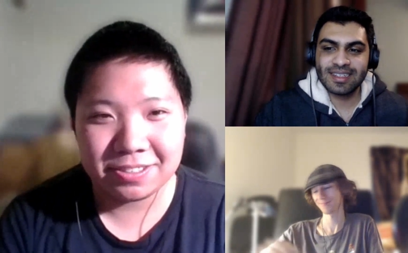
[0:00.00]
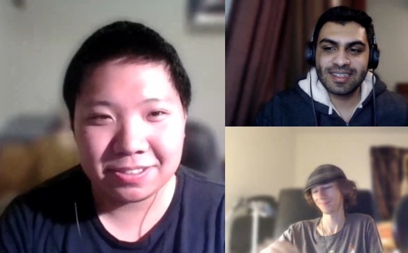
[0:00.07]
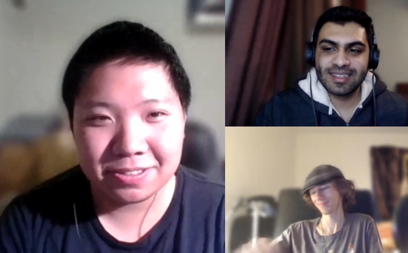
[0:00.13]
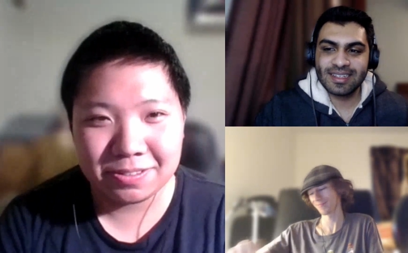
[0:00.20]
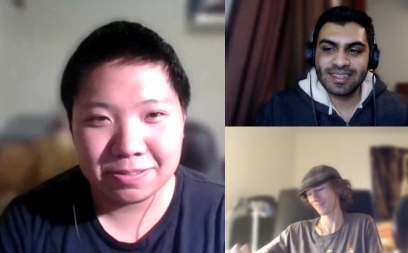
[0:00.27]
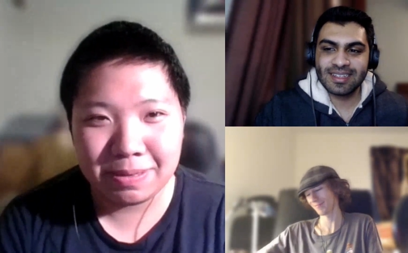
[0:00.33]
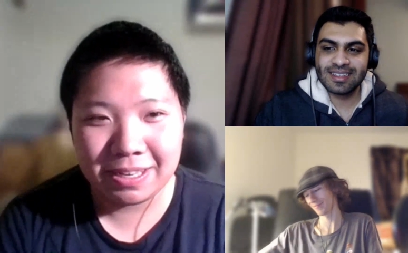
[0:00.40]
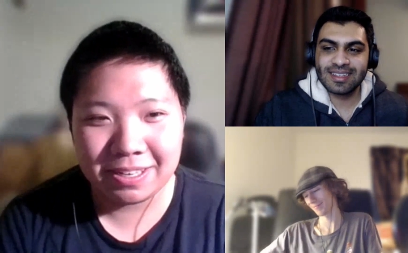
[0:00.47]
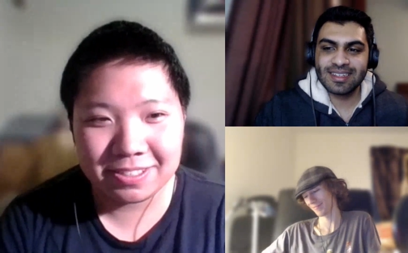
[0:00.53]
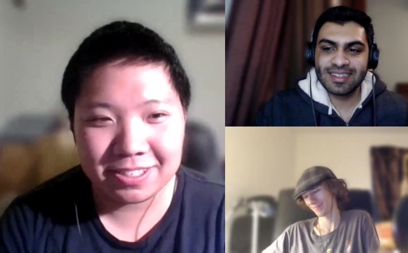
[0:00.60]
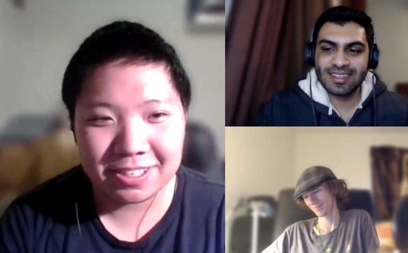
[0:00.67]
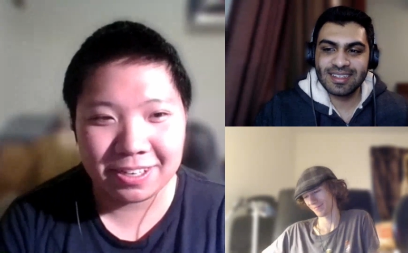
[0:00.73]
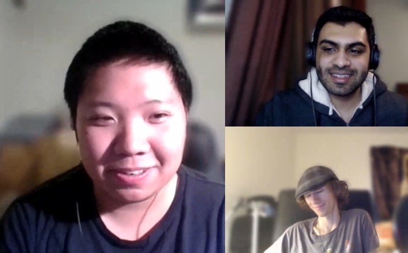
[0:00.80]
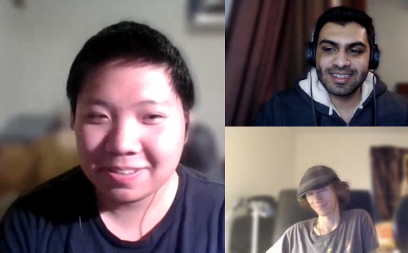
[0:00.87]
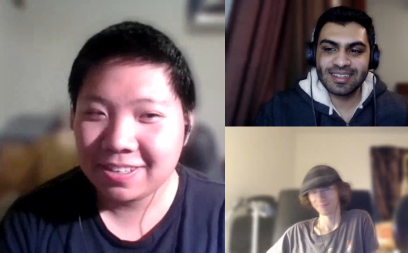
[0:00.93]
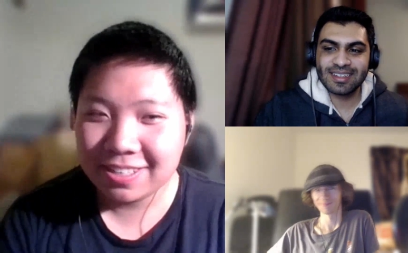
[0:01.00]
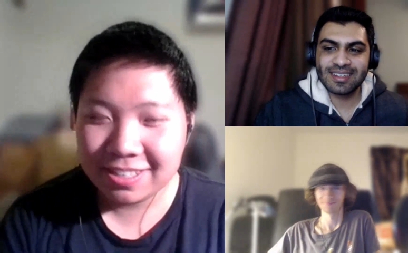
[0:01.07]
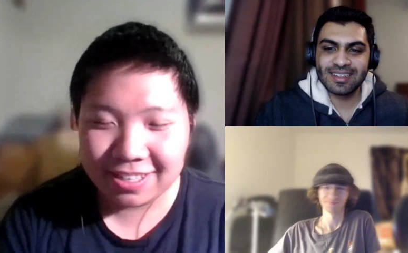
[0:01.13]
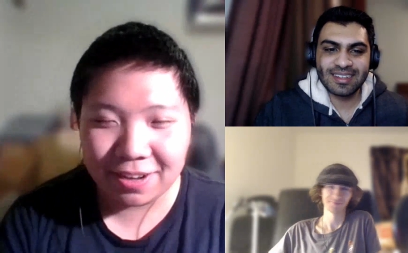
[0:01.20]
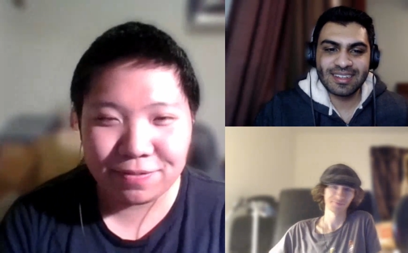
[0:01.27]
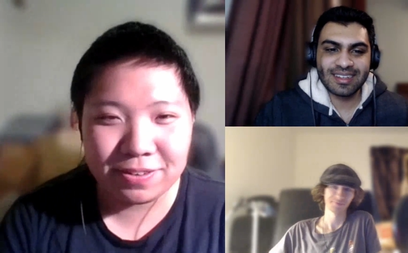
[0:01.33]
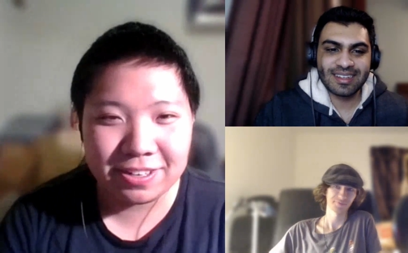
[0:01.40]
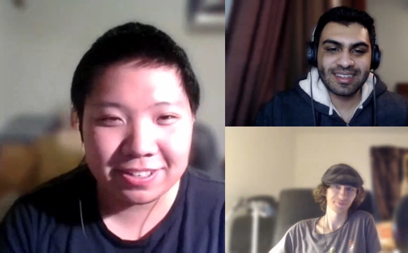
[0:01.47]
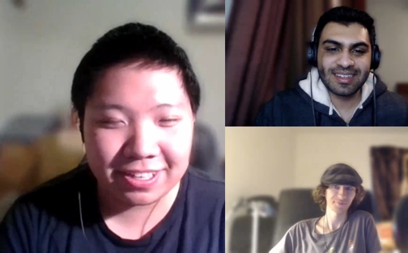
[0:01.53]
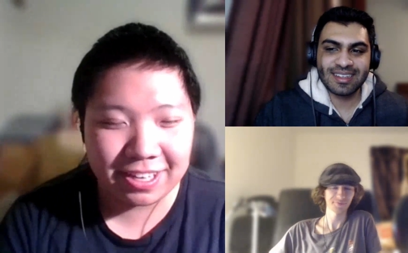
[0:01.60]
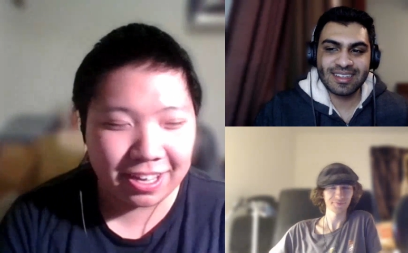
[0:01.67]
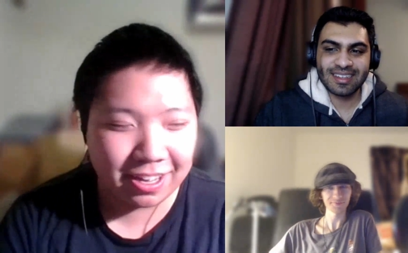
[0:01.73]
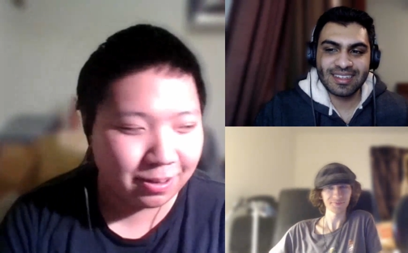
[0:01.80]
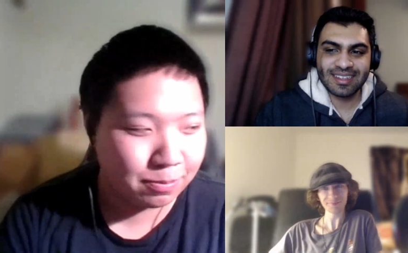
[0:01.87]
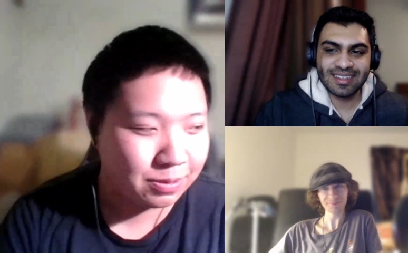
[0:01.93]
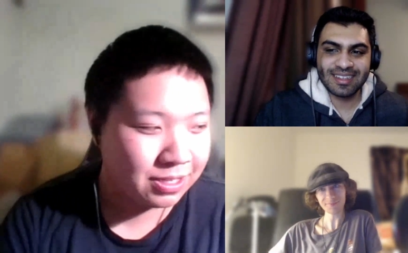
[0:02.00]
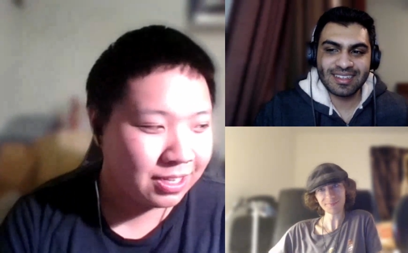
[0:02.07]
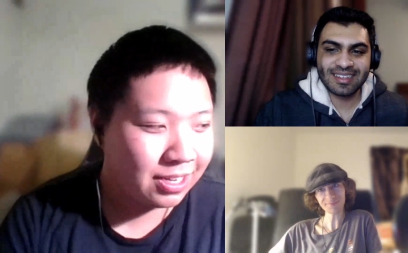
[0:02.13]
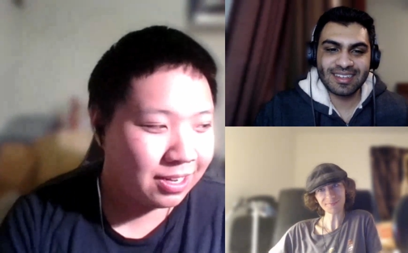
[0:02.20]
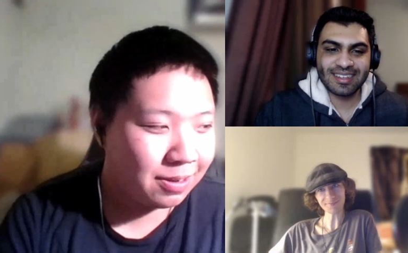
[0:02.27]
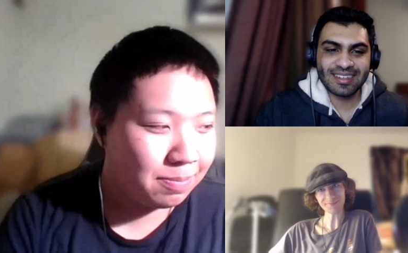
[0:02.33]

Speaker 1: to Melto definitely helped,